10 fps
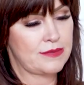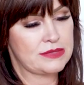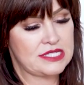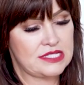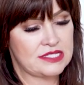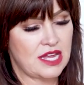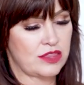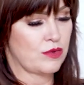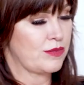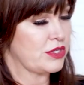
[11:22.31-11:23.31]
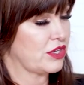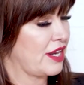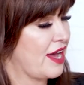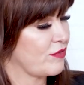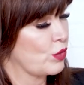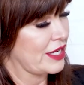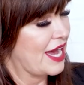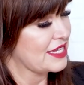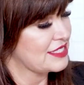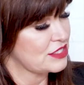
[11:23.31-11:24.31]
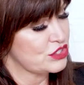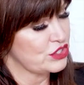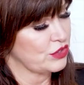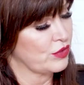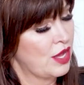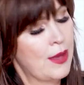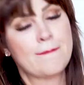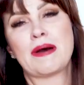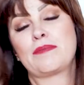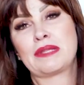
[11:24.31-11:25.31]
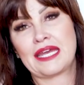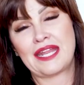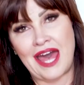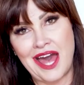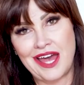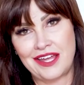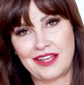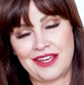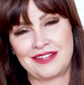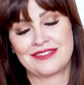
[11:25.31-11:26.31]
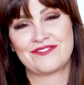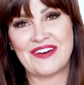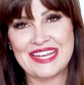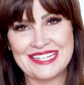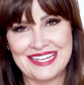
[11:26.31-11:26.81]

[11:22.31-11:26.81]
this is not the ribbon you're gonna have quick access to, but plan ahead and find